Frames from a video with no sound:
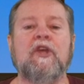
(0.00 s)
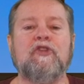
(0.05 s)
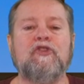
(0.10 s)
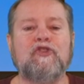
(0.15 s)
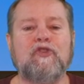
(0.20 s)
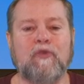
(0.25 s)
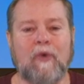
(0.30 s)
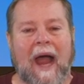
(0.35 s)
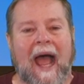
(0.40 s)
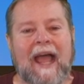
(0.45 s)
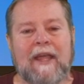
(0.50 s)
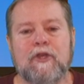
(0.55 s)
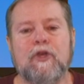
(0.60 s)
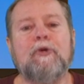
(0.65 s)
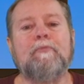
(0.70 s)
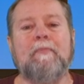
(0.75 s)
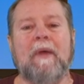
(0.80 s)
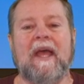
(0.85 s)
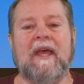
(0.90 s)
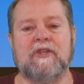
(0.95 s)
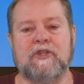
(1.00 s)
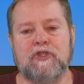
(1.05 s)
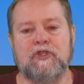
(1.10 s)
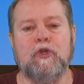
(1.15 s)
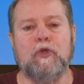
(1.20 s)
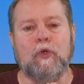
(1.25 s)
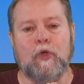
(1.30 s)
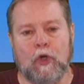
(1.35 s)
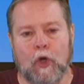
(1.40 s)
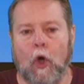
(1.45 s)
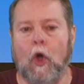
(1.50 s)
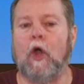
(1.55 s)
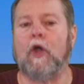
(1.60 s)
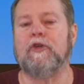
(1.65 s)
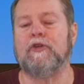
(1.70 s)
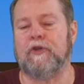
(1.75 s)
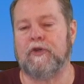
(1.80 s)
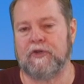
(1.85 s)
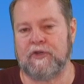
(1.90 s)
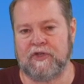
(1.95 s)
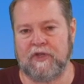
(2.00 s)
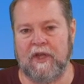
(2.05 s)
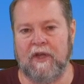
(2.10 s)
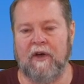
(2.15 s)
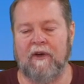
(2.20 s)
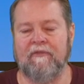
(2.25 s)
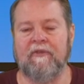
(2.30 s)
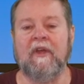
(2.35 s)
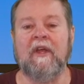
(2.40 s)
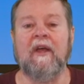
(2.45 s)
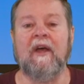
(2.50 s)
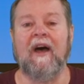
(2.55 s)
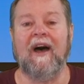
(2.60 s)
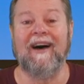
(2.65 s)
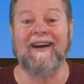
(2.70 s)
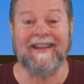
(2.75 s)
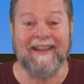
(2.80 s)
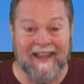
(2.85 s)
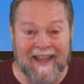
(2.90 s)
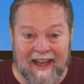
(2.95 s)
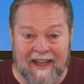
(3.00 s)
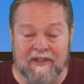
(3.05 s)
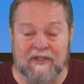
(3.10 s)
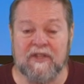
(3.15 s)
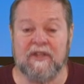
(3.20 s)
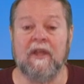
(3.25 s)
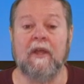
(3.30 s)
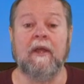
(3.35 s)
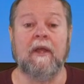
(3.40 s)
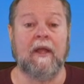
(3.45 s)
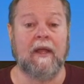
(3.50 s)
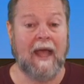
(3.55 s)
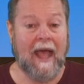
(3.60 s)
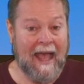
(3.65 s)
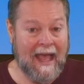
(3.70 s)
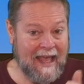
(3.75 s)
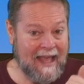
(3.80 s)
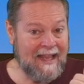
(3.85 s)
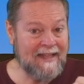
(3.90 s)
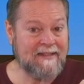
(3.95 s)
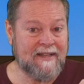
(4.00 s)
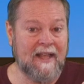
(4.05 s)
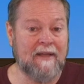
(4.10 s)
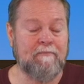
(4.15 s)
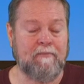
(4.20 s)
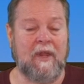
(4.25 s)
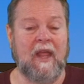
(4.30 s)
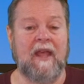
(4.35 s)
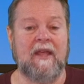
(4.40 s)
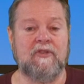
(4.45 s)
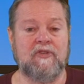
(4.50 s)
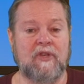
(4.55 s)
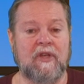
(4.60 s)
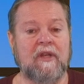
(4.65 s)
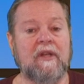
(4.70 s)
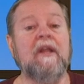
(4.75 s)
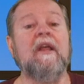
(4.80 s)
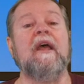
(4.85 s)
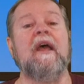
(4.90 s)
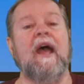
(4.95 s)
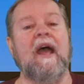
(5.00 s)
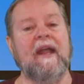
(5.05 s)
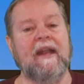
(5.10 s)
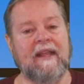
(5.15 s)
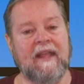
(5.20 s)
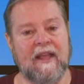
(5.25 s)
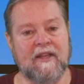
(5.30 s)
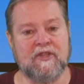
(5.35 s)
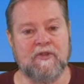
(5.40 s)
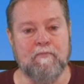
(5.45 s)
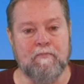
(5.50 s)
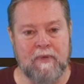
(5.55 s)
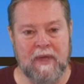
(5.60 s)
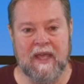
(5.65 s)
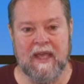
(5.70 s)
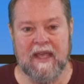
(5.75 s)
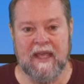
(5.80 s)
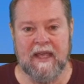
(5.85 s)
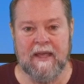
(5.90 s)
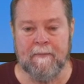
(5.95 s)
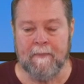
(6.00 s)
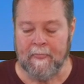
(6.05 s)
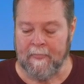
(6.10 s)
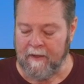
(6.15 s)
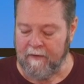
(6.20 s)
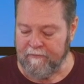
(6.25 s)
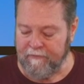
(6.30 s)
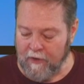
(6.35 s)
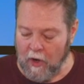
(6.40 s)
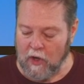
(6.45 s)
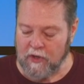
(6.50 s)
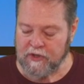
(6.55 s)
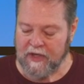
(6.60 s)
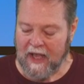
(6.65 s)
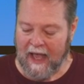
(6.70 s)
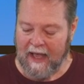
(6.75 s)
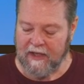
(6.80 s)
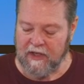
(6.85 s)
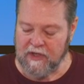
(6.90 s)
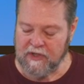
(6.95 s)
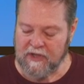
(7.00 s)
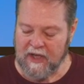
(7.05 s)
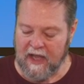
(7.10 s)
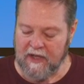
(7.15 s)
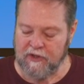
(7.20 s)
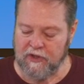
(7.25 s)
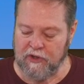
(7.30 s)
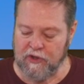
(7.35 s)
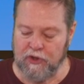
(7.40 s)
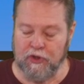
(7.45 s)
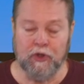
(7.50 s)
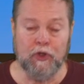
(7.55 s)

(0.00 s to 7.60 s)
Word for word: Try your best to guard yourself against A, temptation, and against B, false accusations.